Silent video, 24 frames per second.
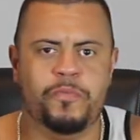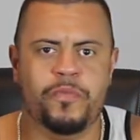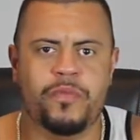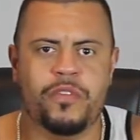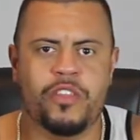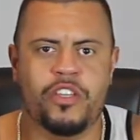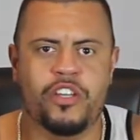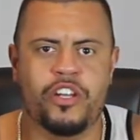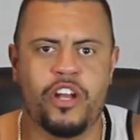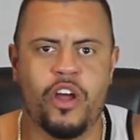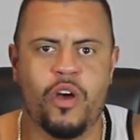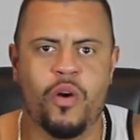
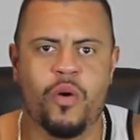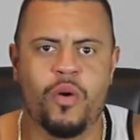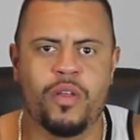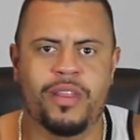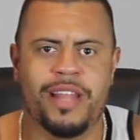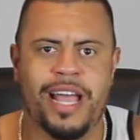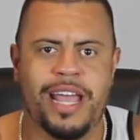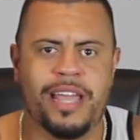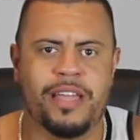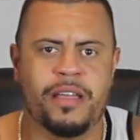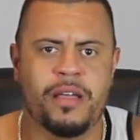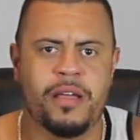you know,
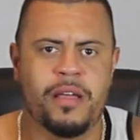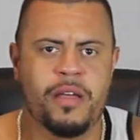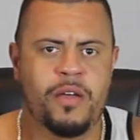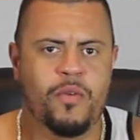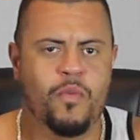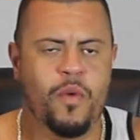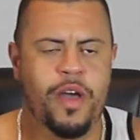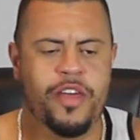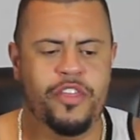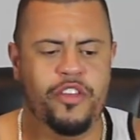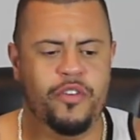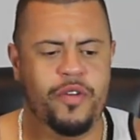like,
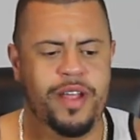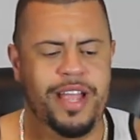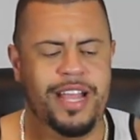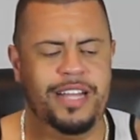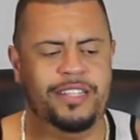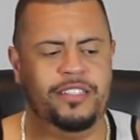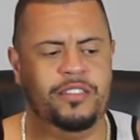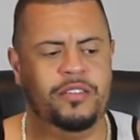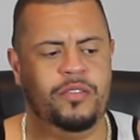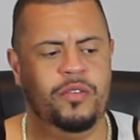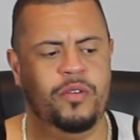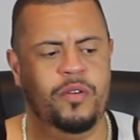whether
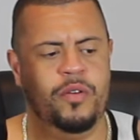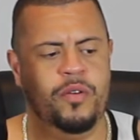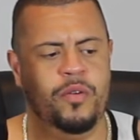it's